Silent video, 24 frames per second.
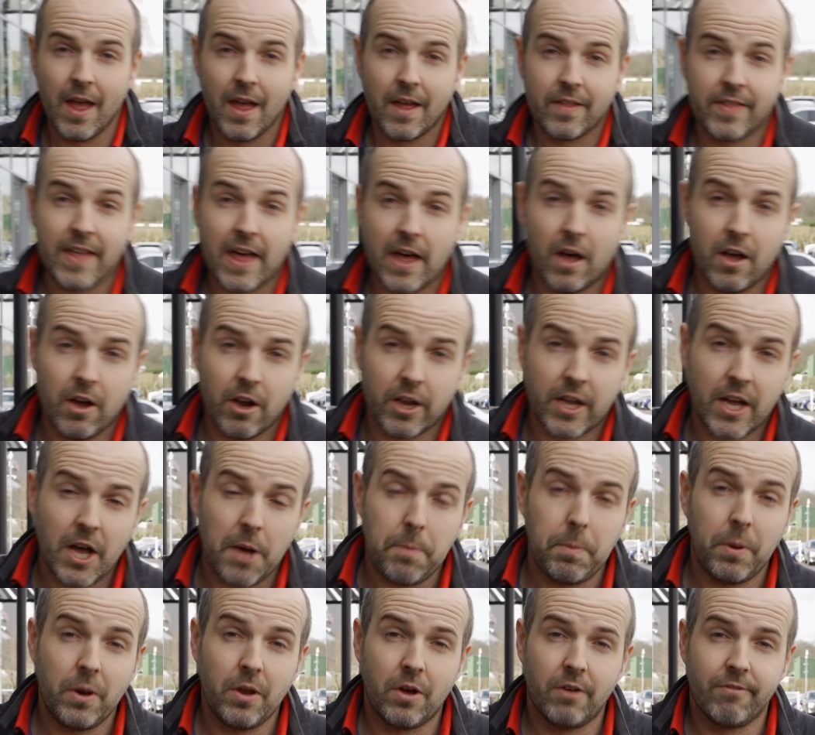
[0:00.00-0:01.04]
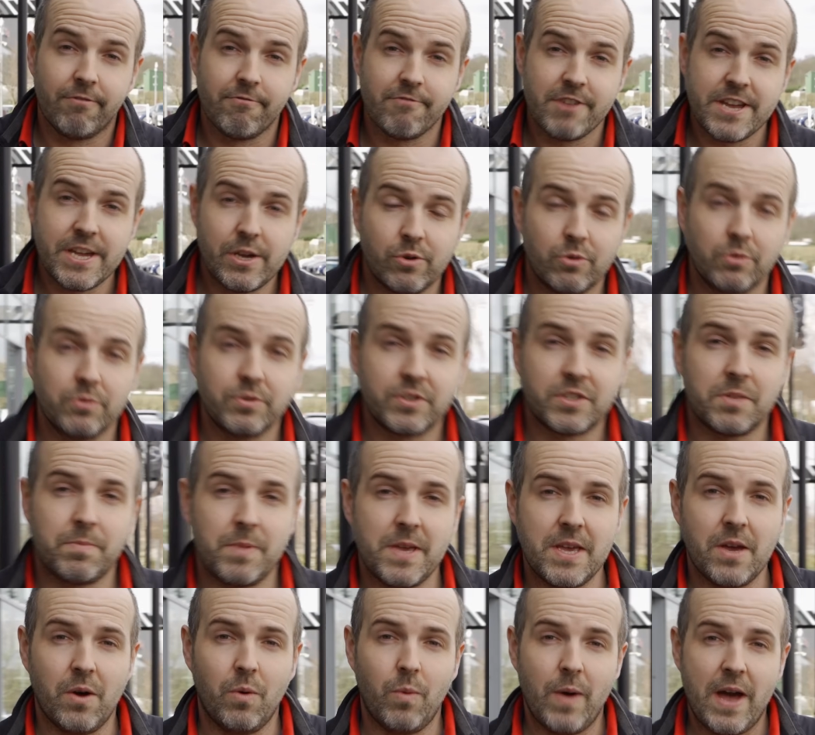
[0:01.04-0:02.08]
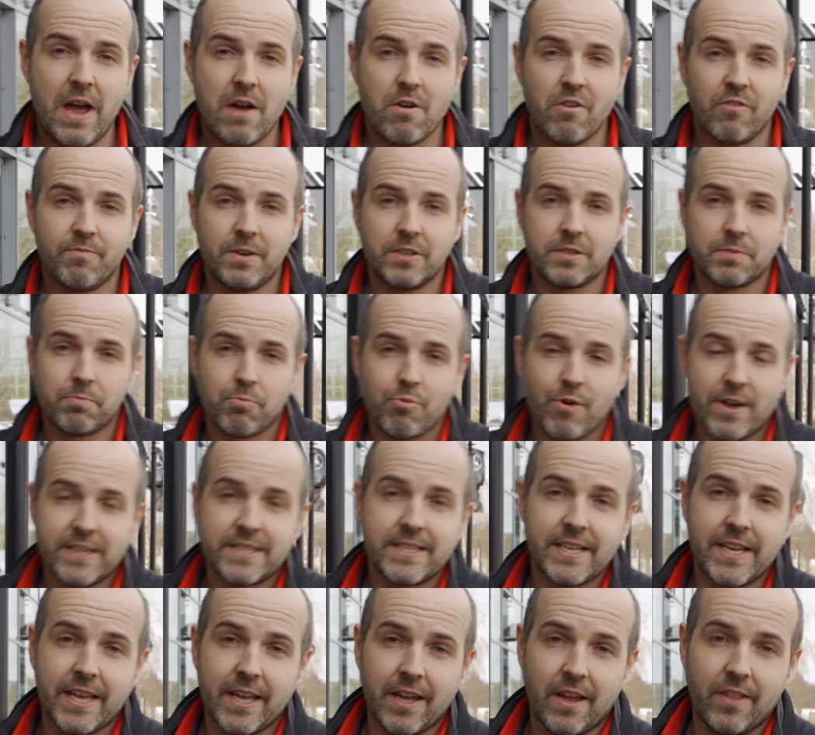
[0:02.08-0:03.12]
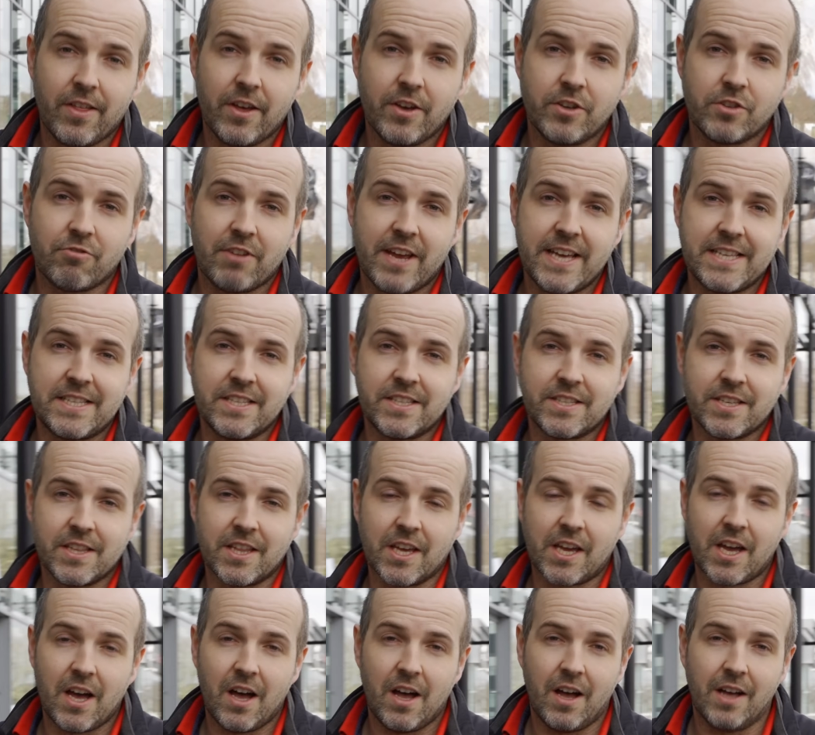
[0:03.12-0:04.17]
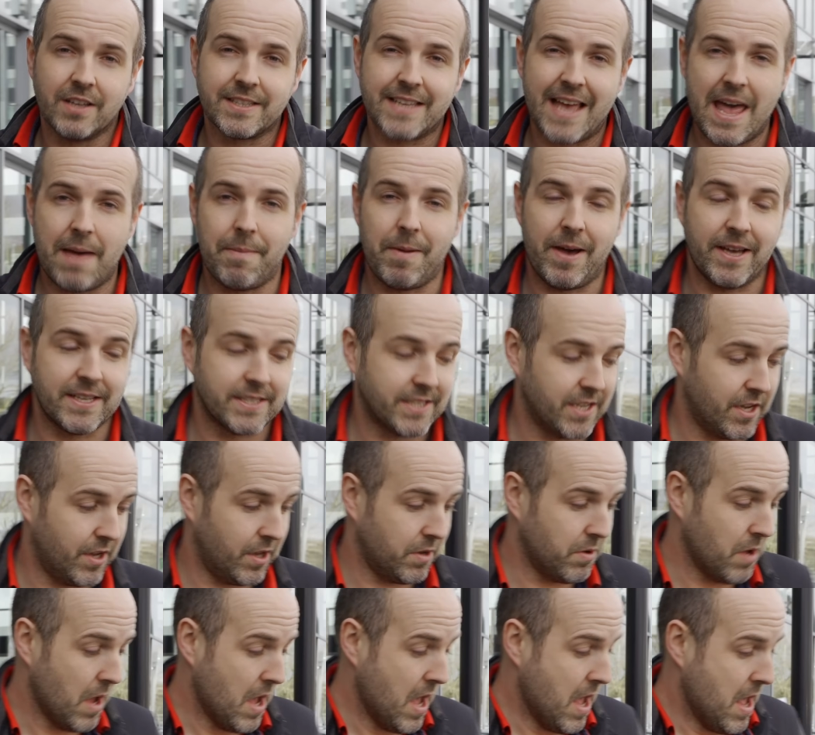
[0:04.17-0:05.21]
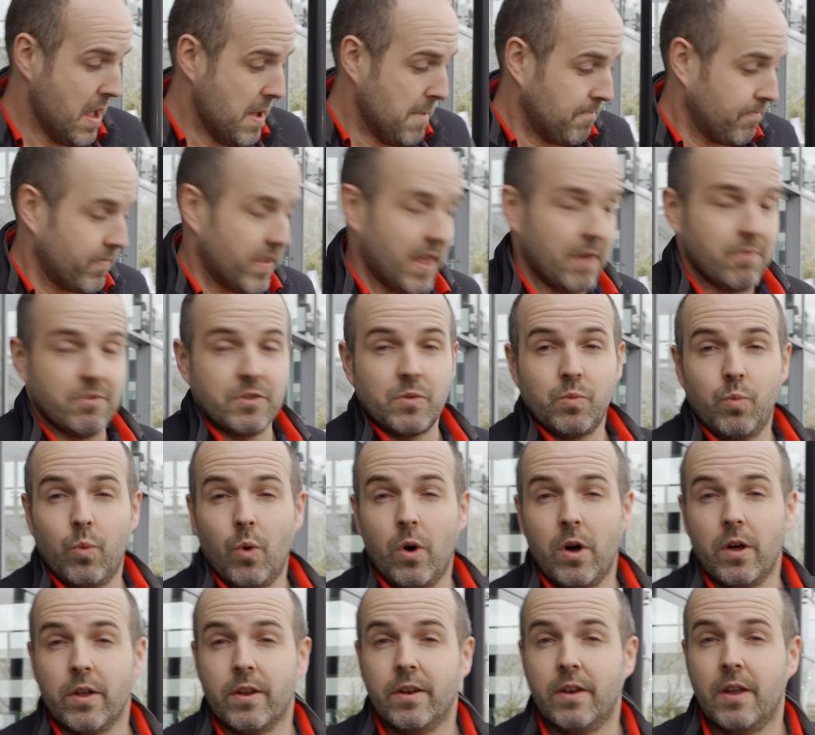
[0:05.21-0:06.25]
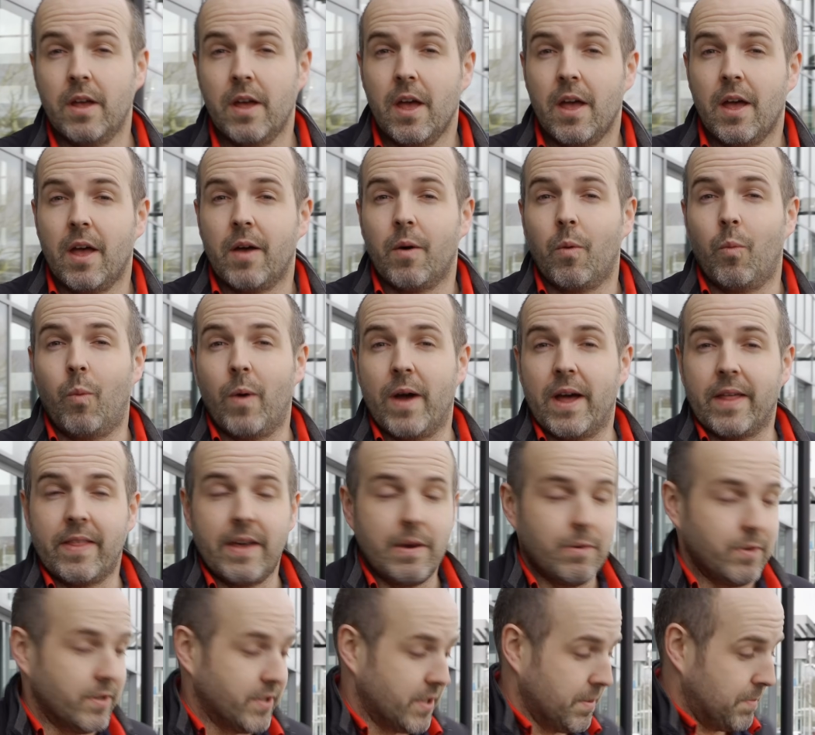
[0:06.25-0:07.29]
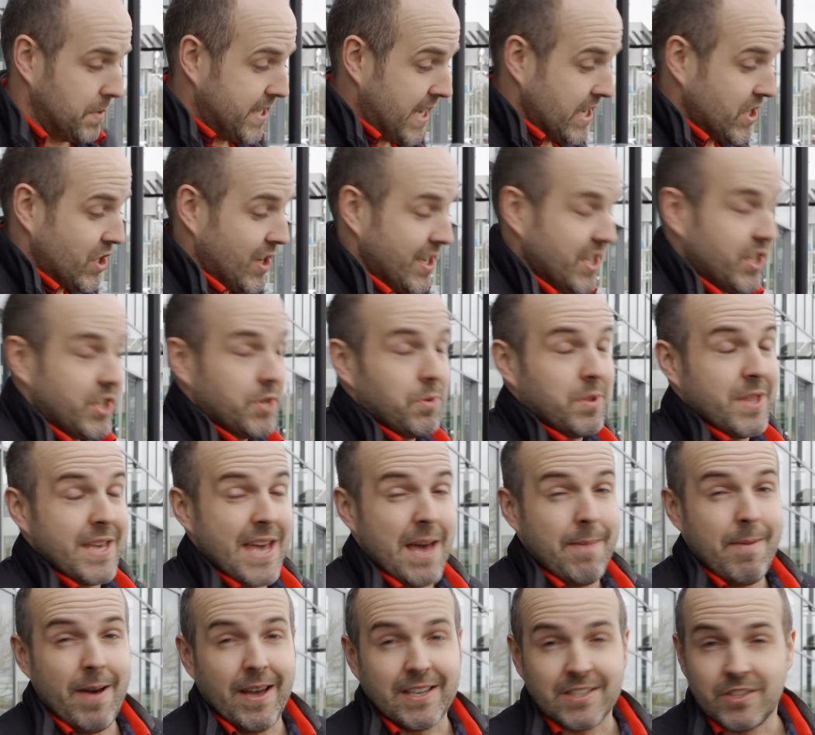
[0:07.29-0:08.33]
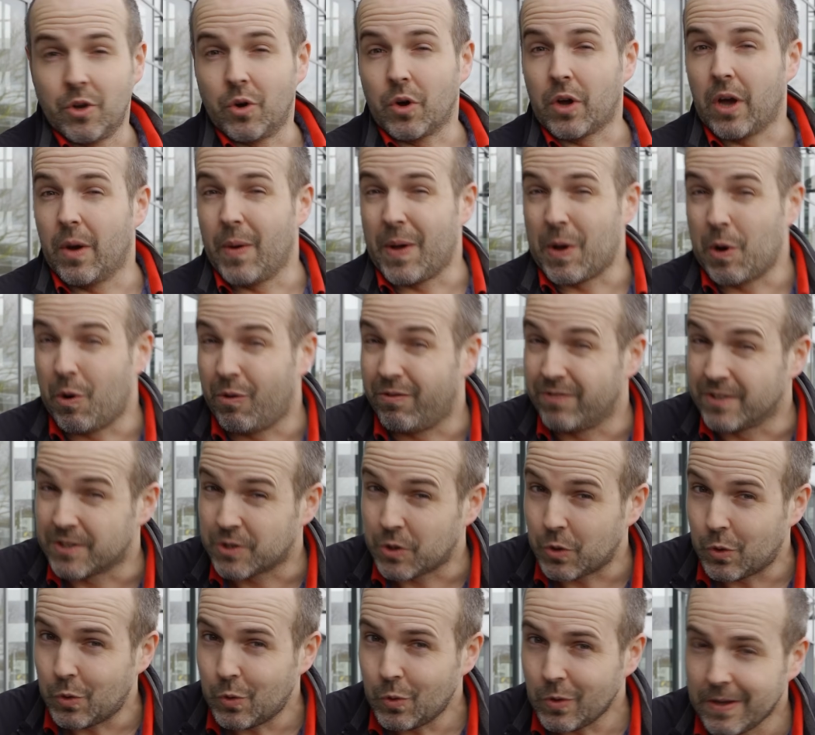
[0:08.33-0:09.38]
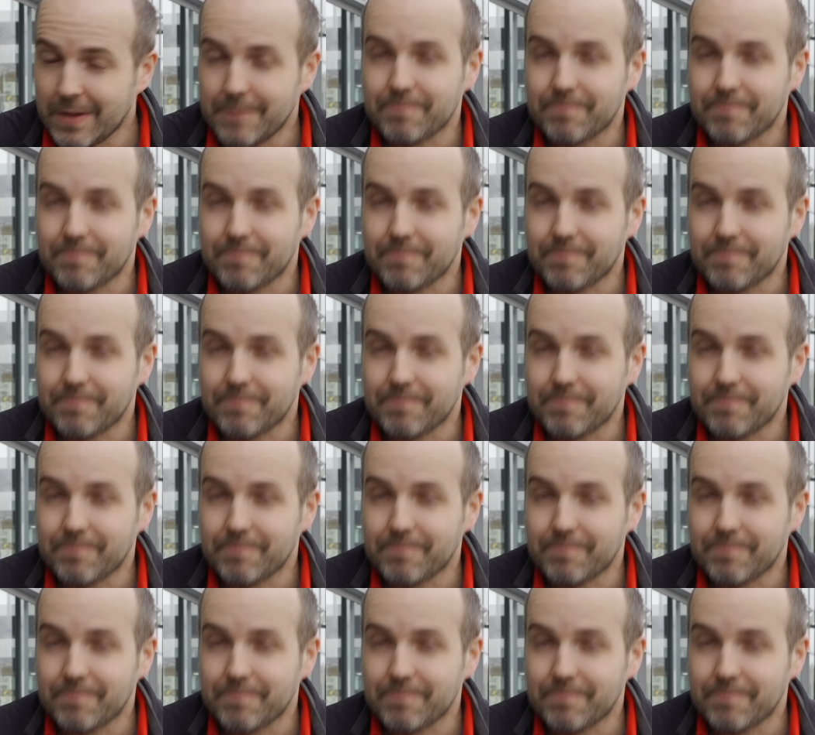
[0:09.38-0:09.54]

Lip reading: There are a couple of recalls to be aware of. Most pressing are those related to the car's airbag. So there was one where there was a potential issue with the airbags not going off at all,